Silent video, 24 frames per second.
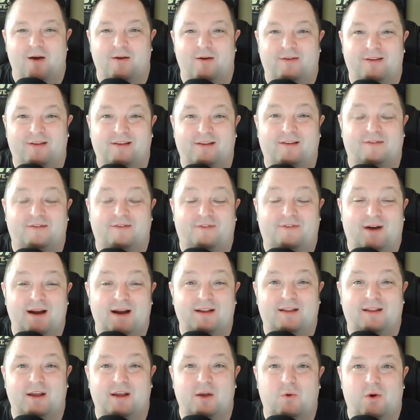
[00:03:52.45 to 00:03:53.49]
Is this a fight
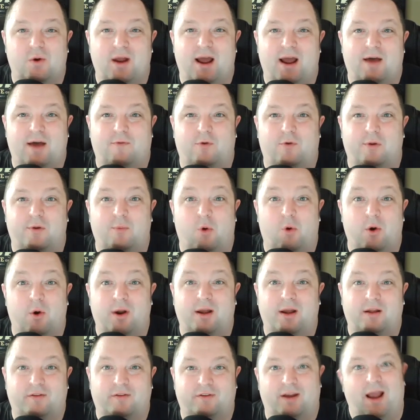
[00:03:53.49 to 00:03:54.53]
that you want to have one more
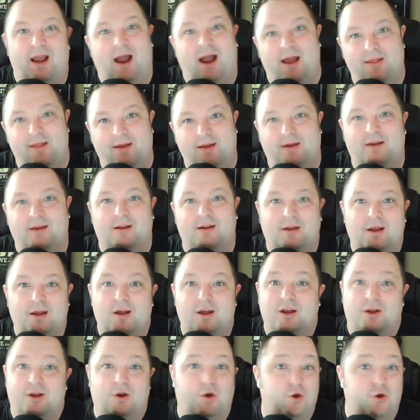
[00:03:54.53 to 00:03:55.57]
against a guy that can,
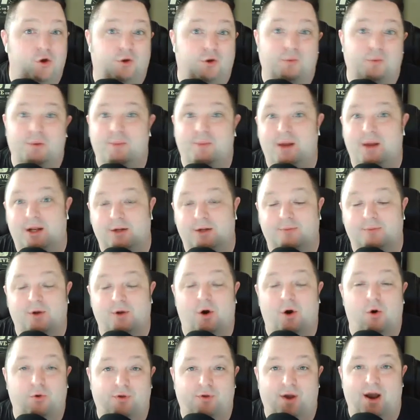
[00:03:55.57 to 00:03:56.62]
you know, you could be beating him the
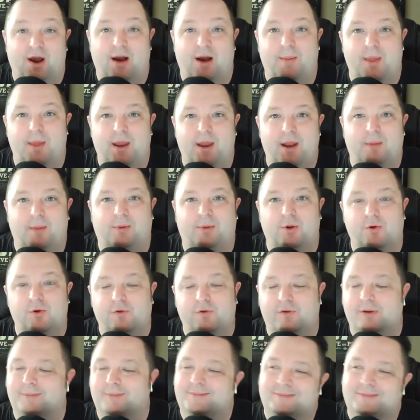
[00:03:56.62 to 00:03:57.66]
whole time and end up
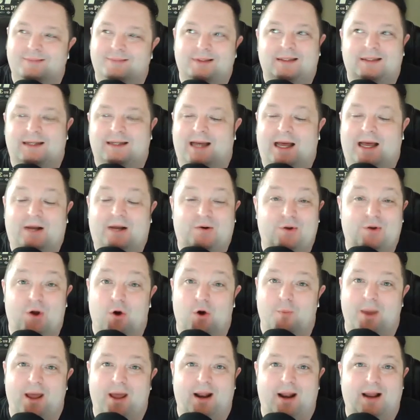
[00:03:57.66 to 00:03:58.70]
losing? I don't know,
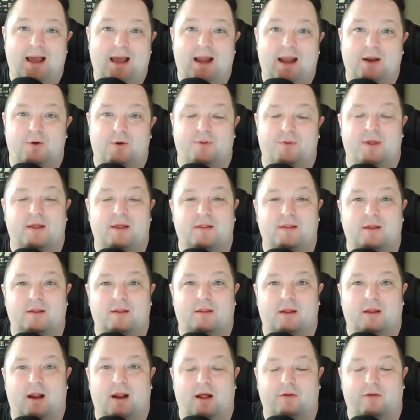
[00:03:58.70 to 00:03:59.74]
man. I kind of don't think
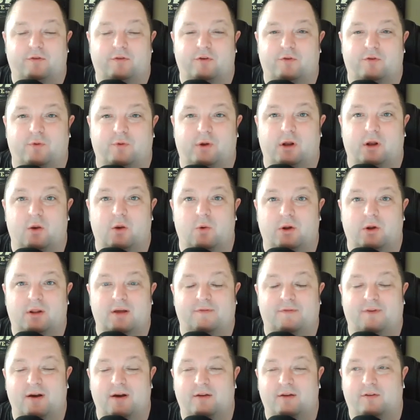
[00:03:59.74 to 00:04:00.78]
that Alistair's really want that
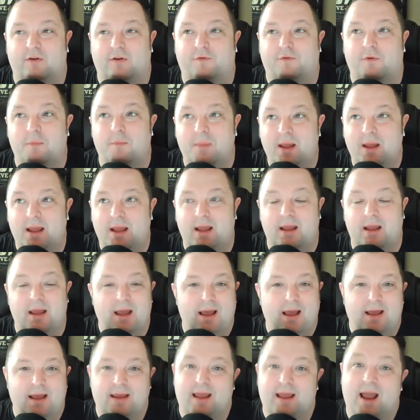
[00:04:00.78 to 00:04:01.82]
fight. So for me,
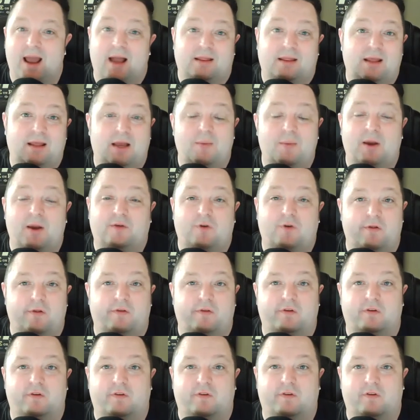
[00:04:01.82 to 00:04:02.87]
I think it makes all the
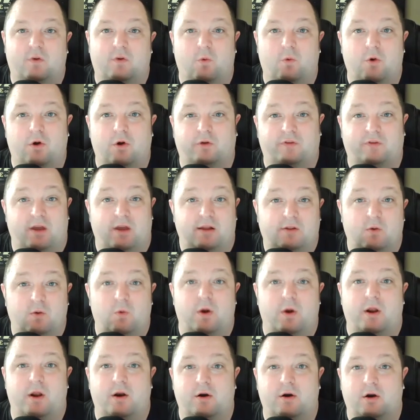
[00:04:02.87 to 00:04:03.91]
sense in the world. Take the
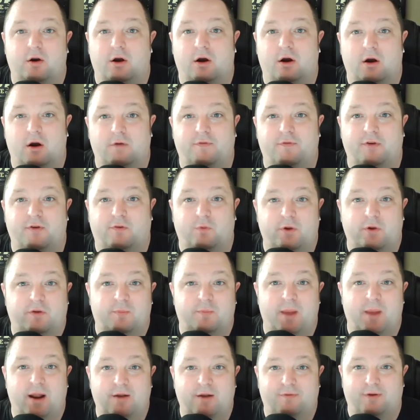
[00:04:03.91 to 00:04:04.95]
winner of this week's
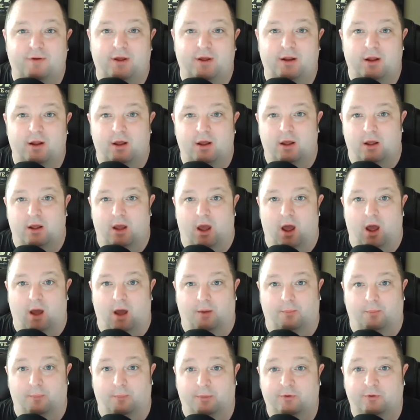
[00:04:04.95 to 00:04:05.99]
main event
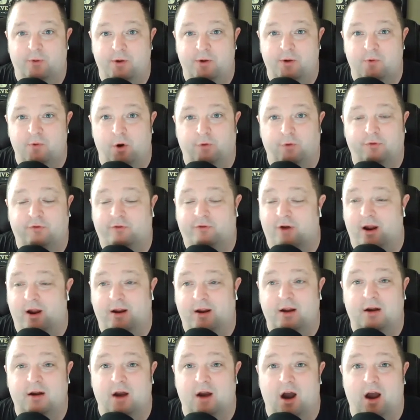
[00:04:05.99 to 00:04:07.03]
between Rozenstruik
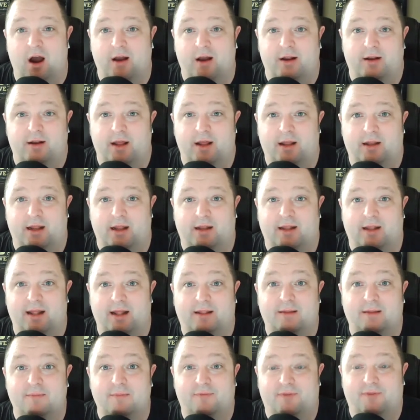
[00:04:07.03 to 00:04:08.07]
and Gone and let
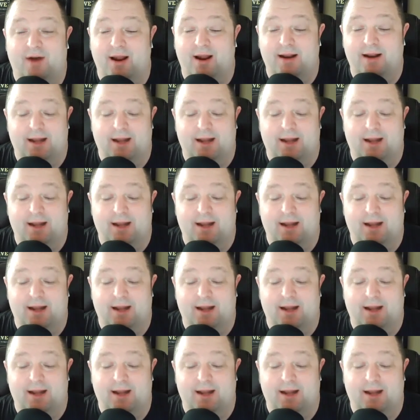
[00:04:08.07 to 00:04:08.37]
them fight.